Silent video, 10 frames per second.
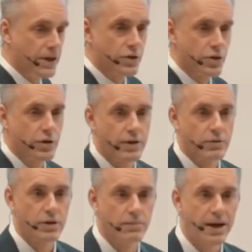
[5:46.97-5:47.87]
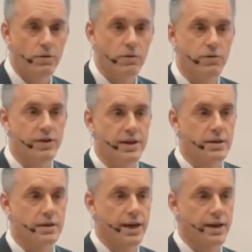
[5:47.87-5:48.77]
And you turn down to the micro routines.
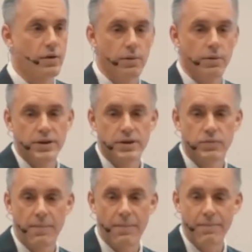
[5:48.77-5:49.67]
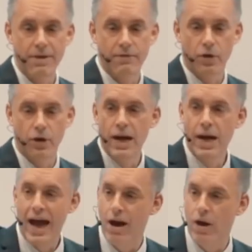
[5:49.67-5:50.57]
It's like, okay, well, this is what I'm aiming for.
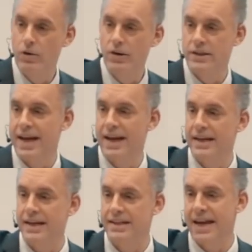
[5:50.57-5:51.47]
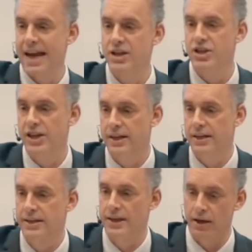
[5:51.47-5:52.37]
How does that instantiate
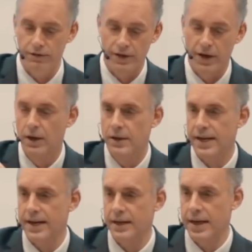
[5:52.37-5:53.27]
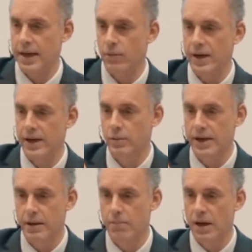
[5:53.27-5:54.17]
itself day to day, week to
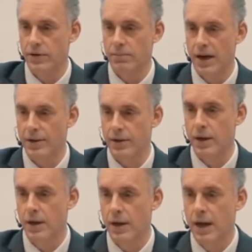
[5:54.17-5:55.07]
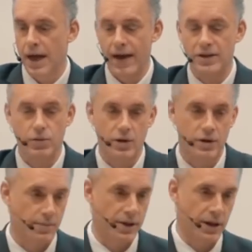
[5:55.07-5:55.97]
week, month to month? And that's where
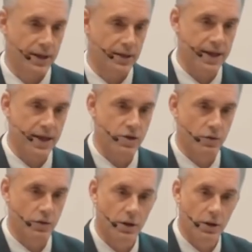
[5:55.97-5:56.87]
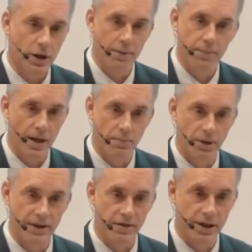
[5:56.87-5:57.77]
something like a schedule can be
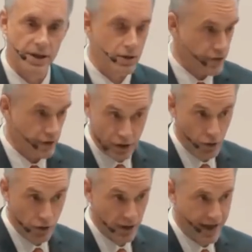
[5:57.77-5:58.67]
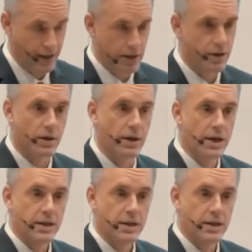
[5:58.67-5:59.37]
unbelievably useful. Google Calendar.